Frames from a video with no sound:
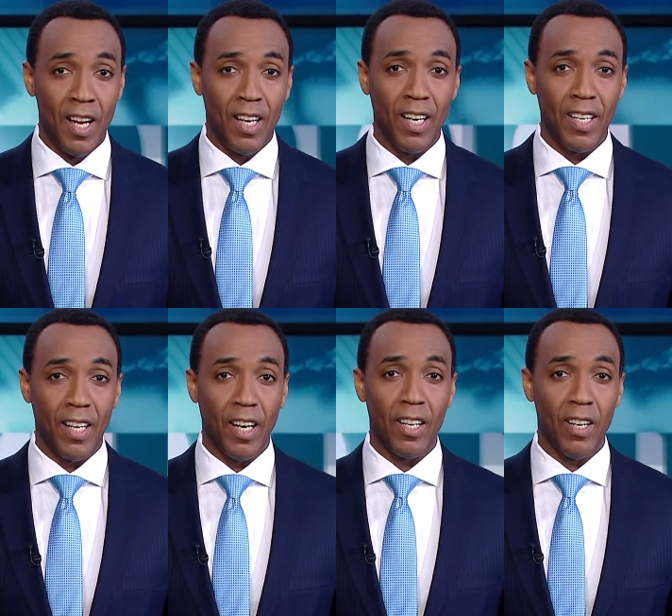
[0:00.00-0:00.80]
got
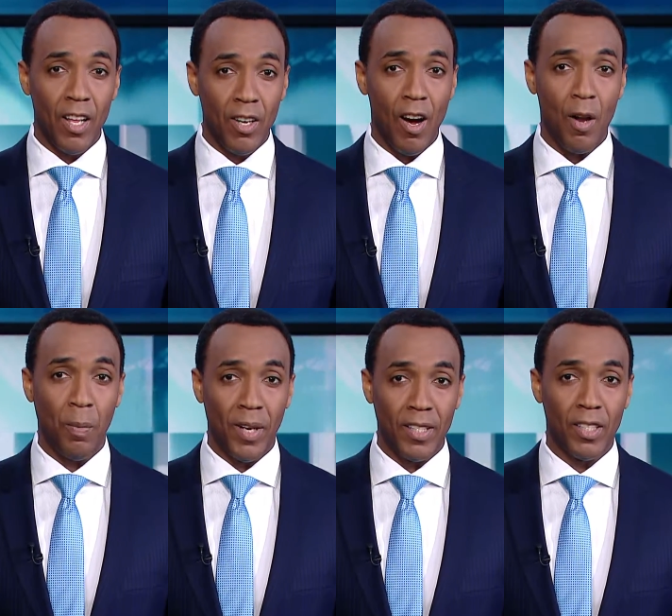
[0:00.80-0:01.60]
yet another
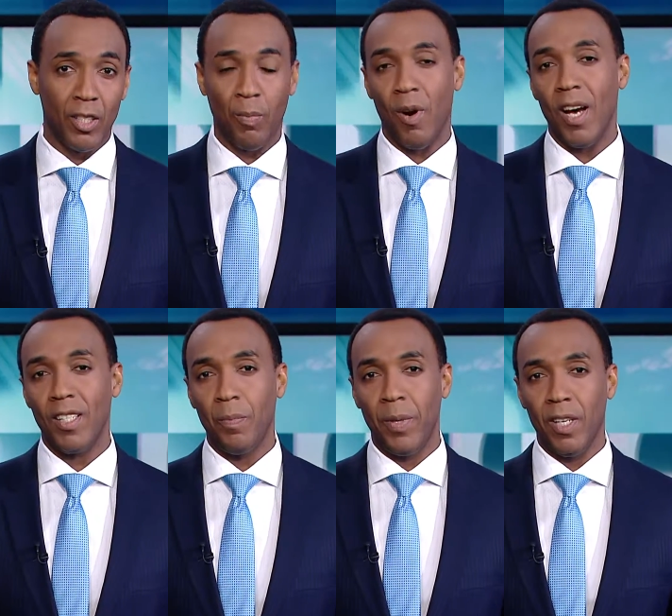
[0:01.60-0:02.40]
unpleasant surprise
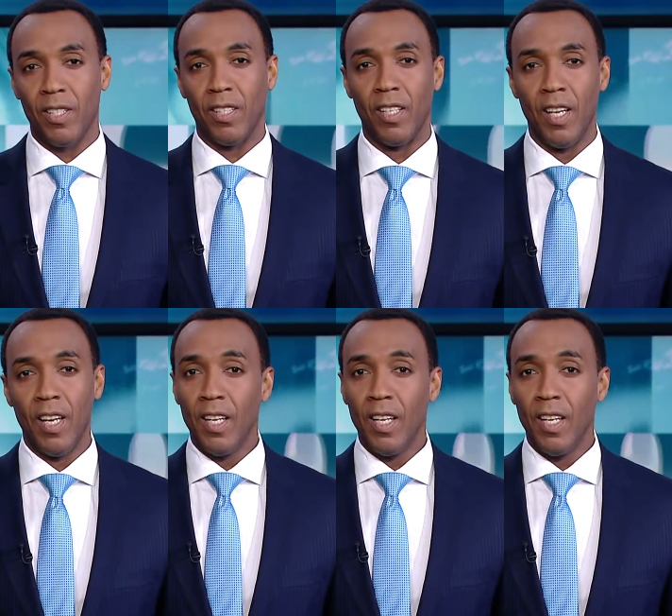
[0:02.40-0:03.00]
at Pearson.